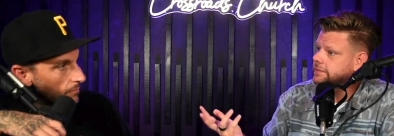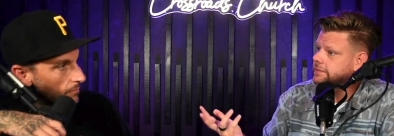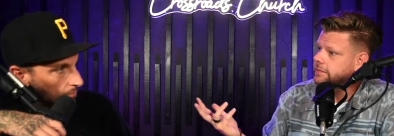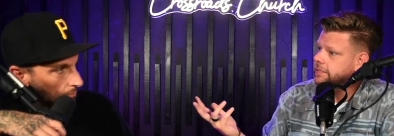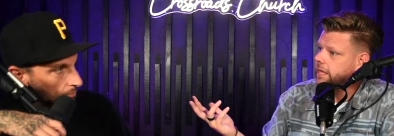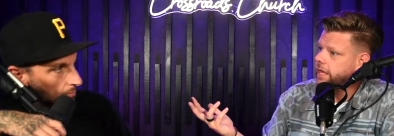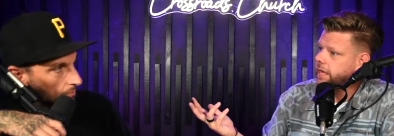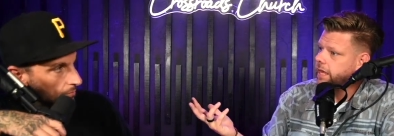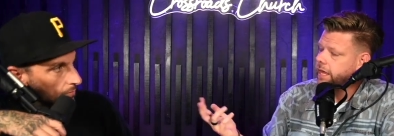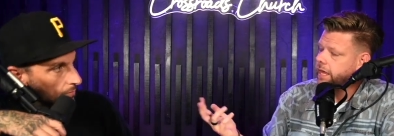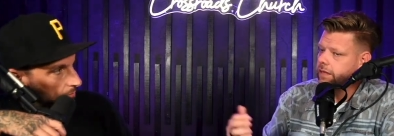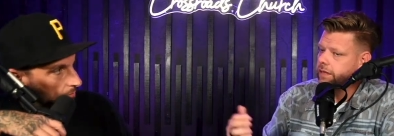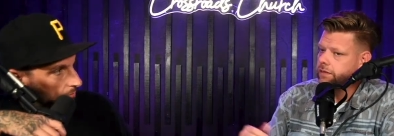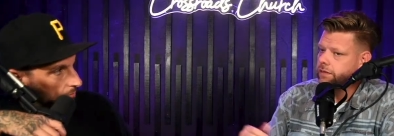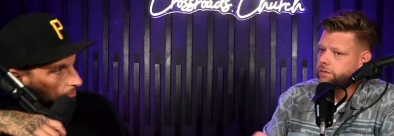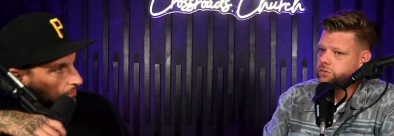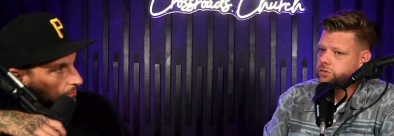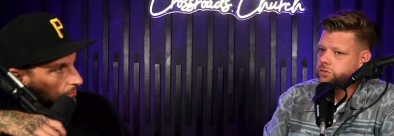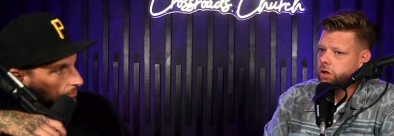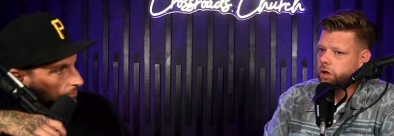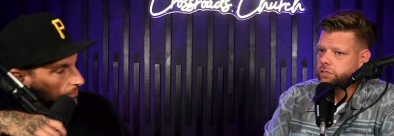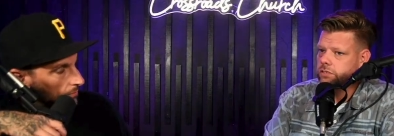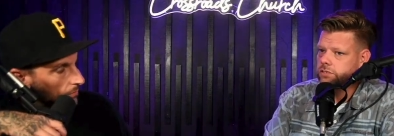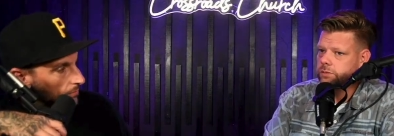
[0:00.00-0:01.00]
Speaker 1: mm-hmm.
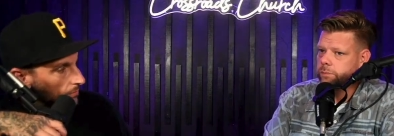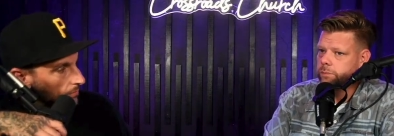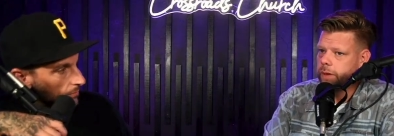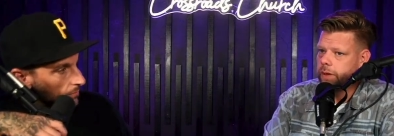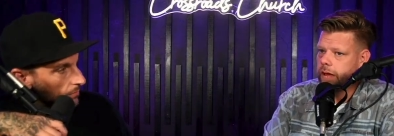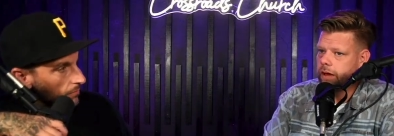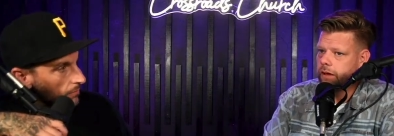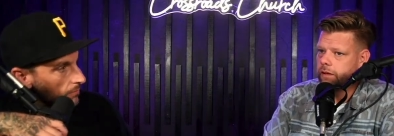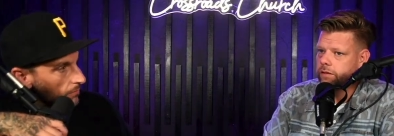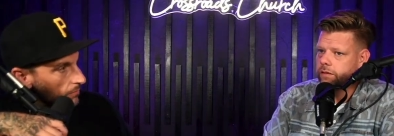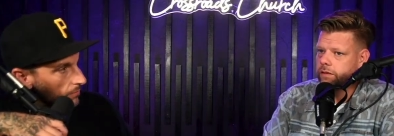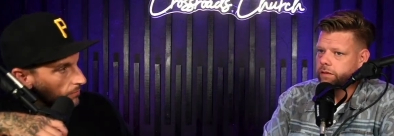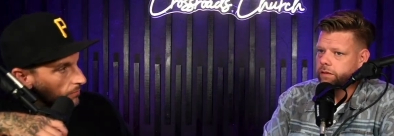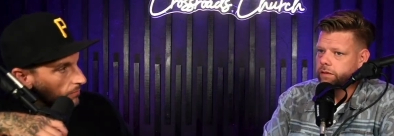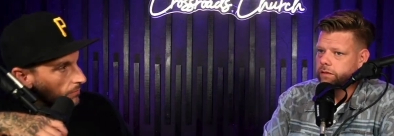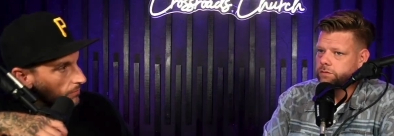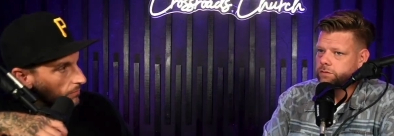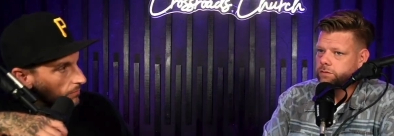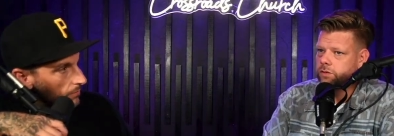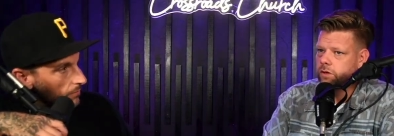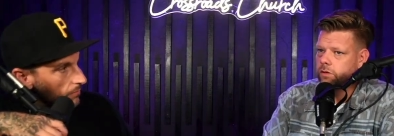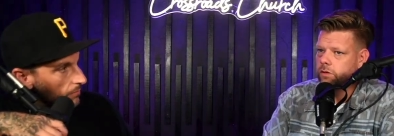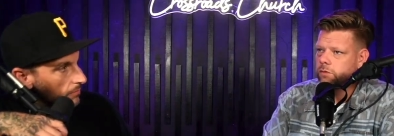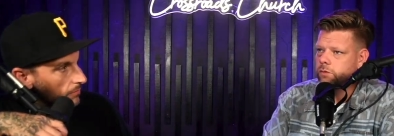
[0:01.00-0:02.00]
and talks about
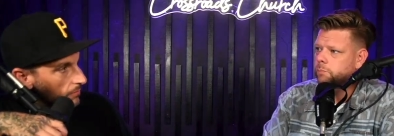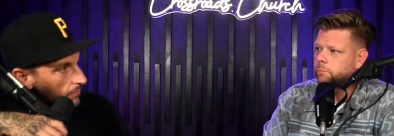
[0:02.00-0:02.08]
it's called the